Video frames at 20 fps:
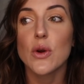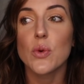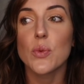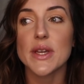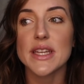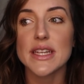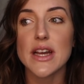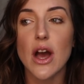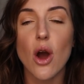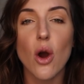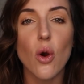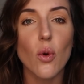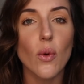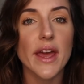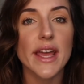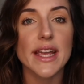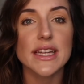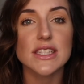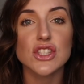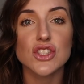we
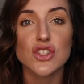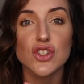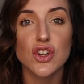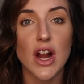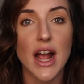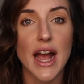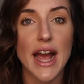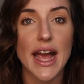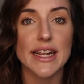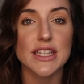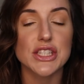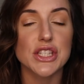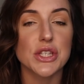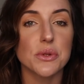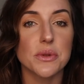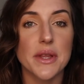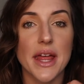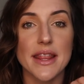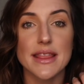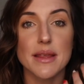always try
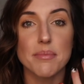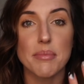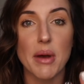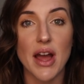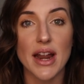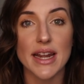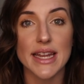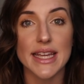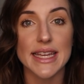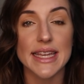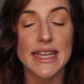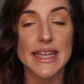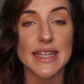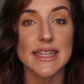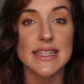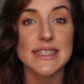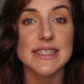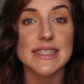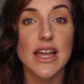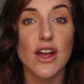to let the body
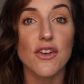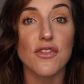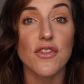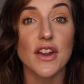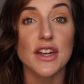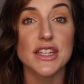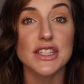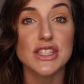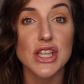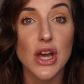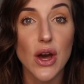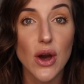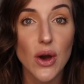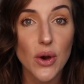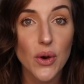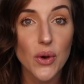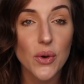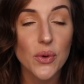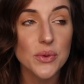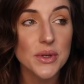heal itself on its
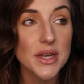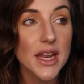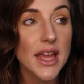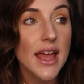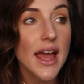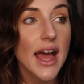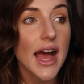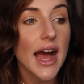own,